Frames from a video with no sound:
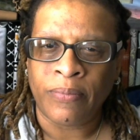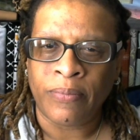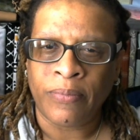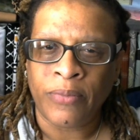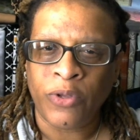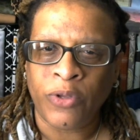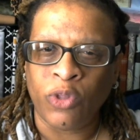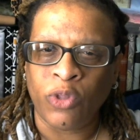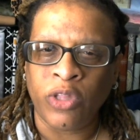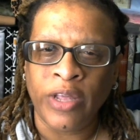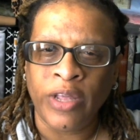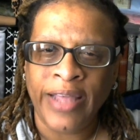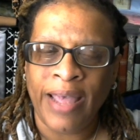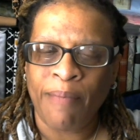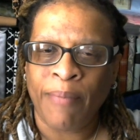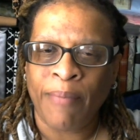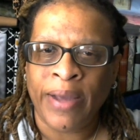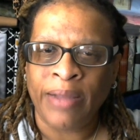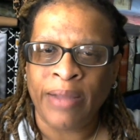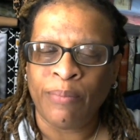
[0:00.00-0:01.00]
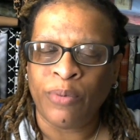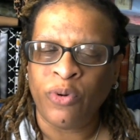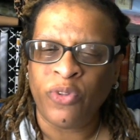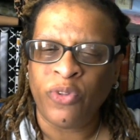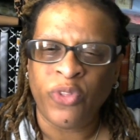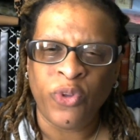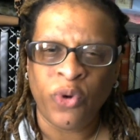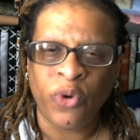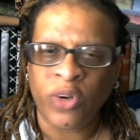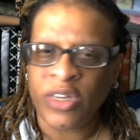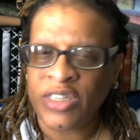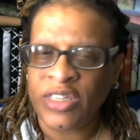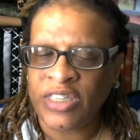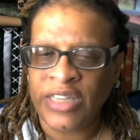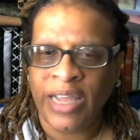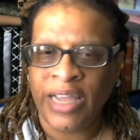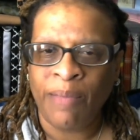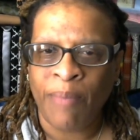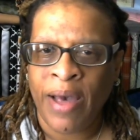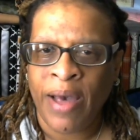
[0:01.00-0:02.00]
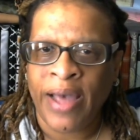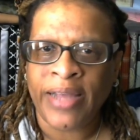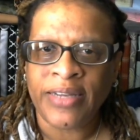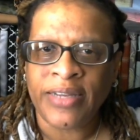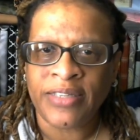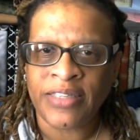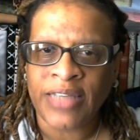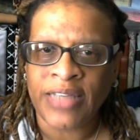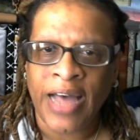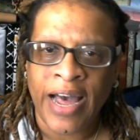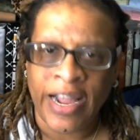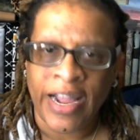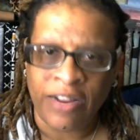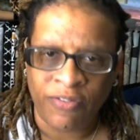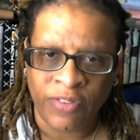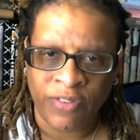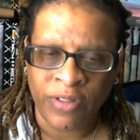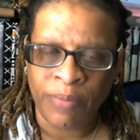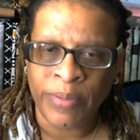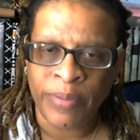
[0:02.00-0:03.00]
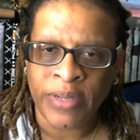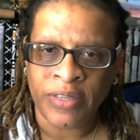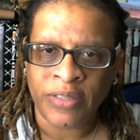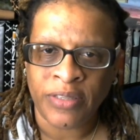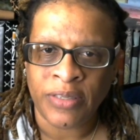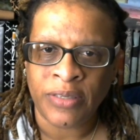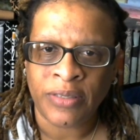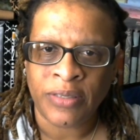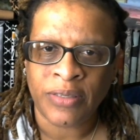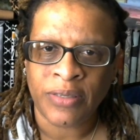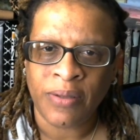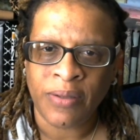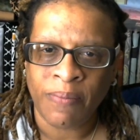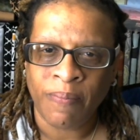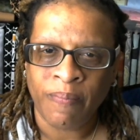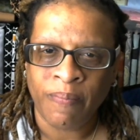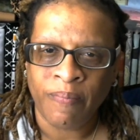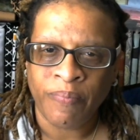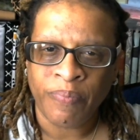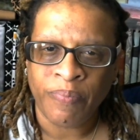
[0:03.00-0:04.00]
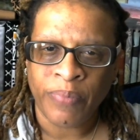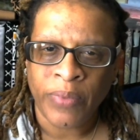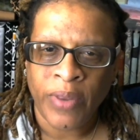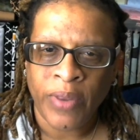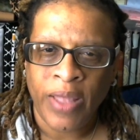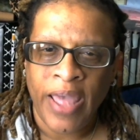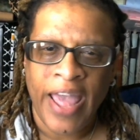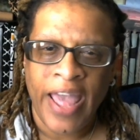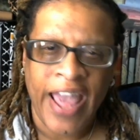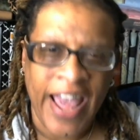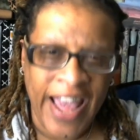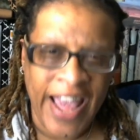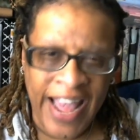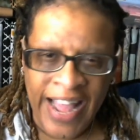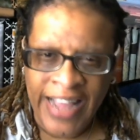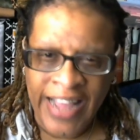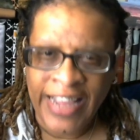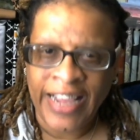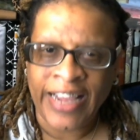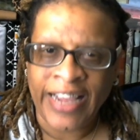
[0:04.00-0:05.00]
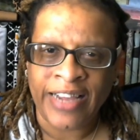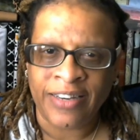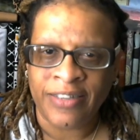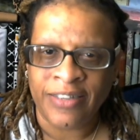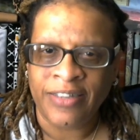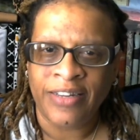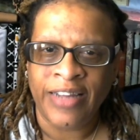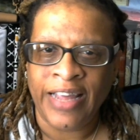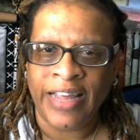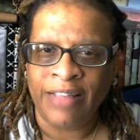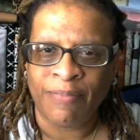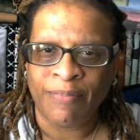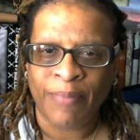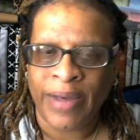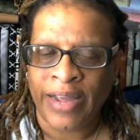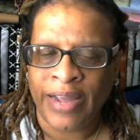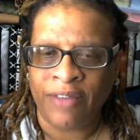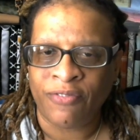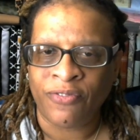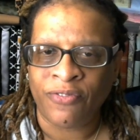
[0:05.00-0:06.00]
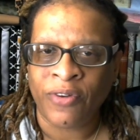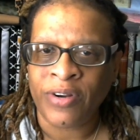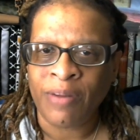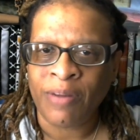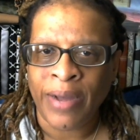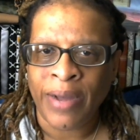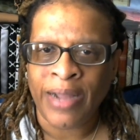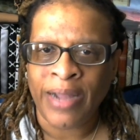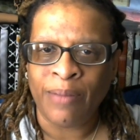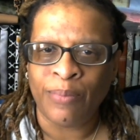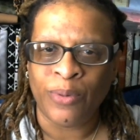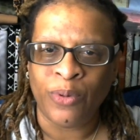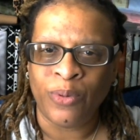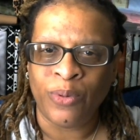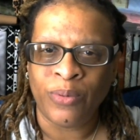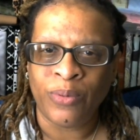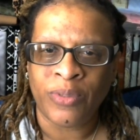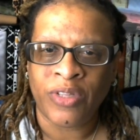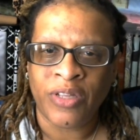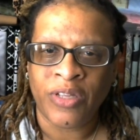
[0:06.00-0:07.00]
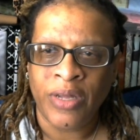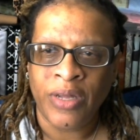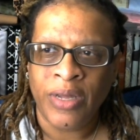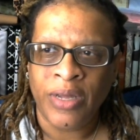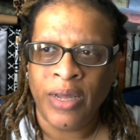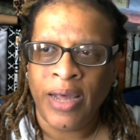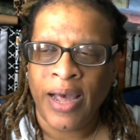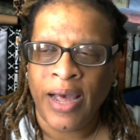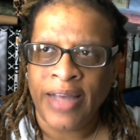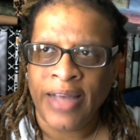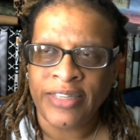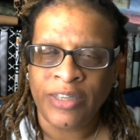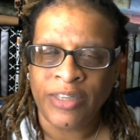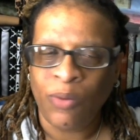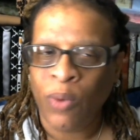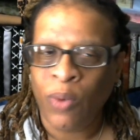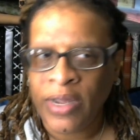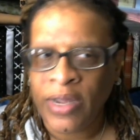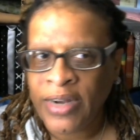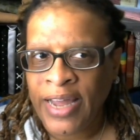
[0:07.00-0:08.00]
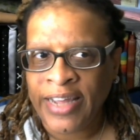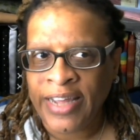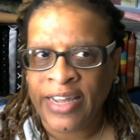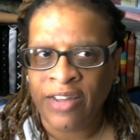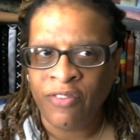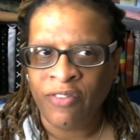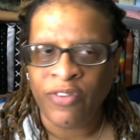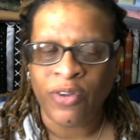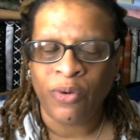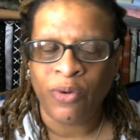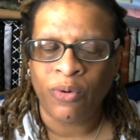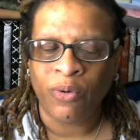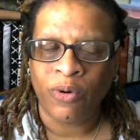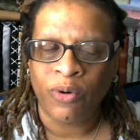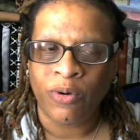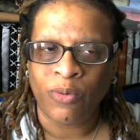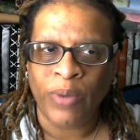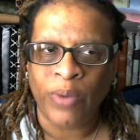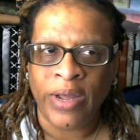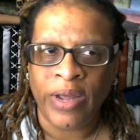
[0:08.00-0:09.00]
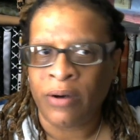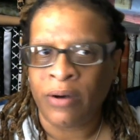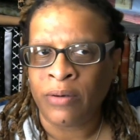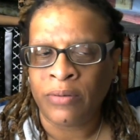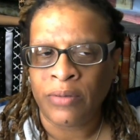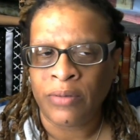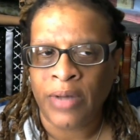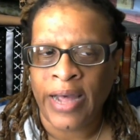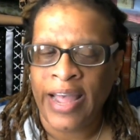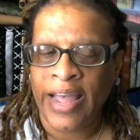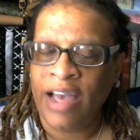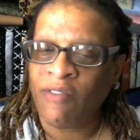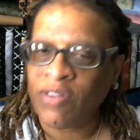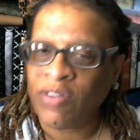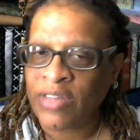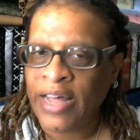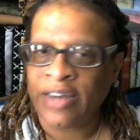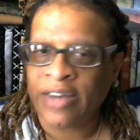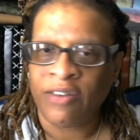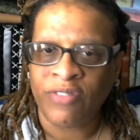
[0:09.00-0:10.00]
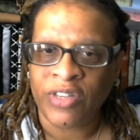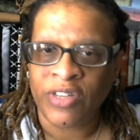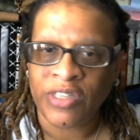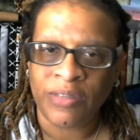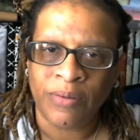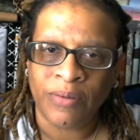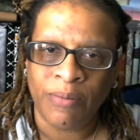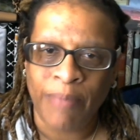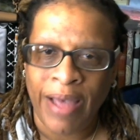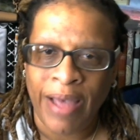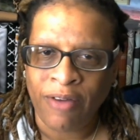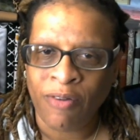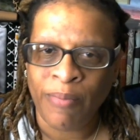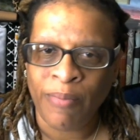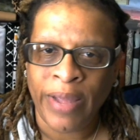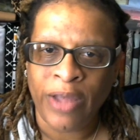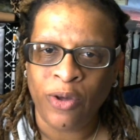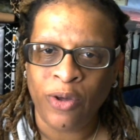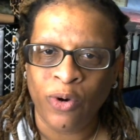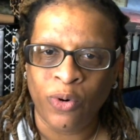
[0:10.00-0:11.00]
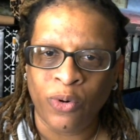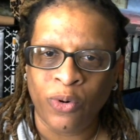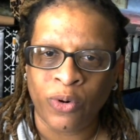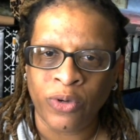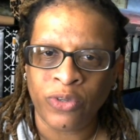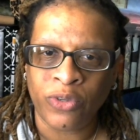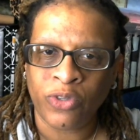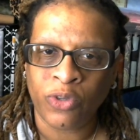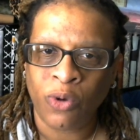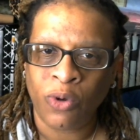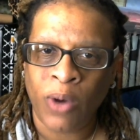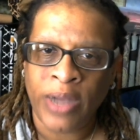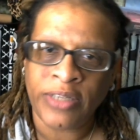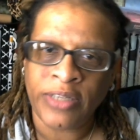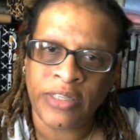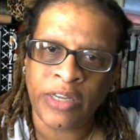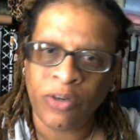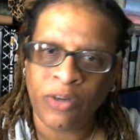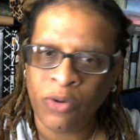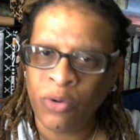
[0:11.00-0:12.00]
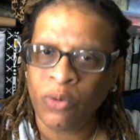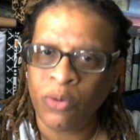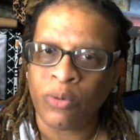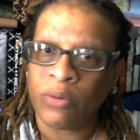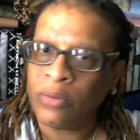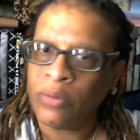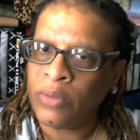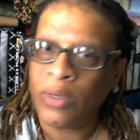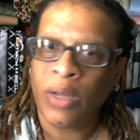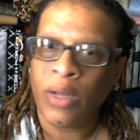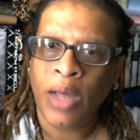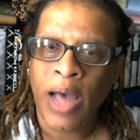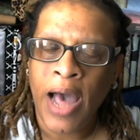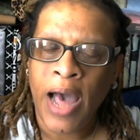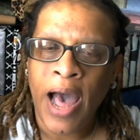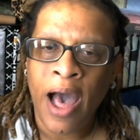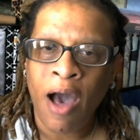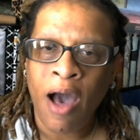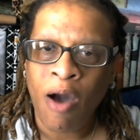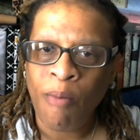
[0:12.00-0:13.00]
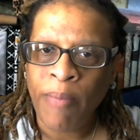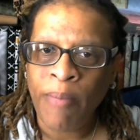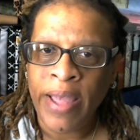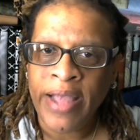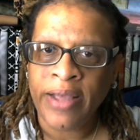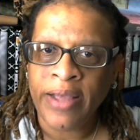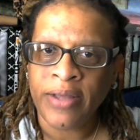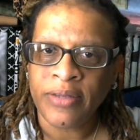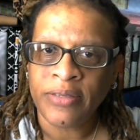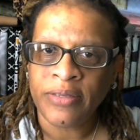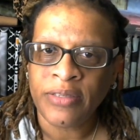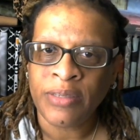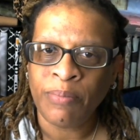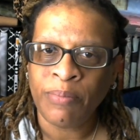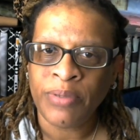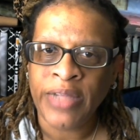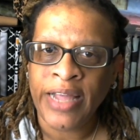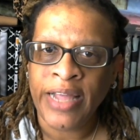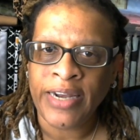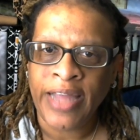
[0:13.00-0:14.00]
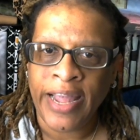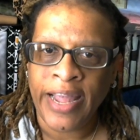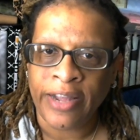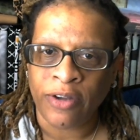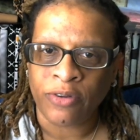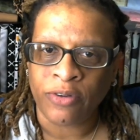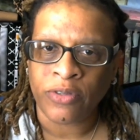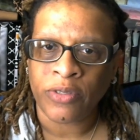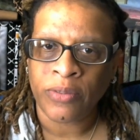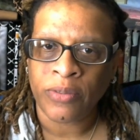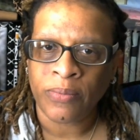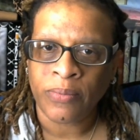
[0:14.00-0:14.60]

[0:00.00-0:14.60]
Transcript: you look at my booth, you're going to see my sign for the business hanging in my front of my booth. I said, what can I give you? Well, I have a lot of this macrame cord. So I said, ooh, I'll make some plant hangers.